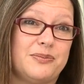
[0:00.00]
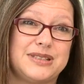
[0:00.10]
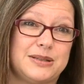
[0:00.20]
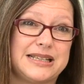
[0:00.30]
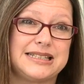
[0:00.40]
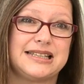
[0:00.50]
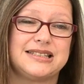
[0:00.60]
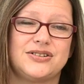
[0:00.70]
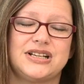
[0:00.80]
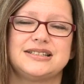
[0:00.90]
some
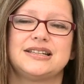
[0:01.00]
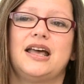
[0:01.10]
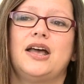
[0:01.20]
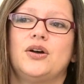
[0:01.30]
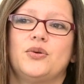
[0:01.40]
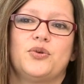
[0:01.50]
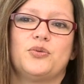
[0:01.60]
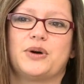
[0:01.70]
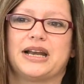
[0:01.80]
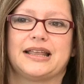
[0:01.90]
accessories. We'll
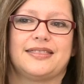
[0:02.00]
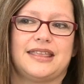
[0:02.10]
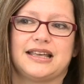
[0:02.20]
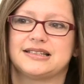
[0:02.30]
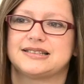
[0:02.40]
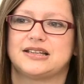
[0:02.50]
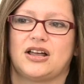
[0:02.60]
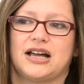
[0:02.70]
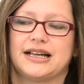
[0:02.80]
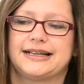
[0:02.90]
bring things
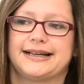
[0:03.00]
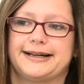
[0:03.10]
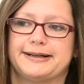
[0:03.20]
like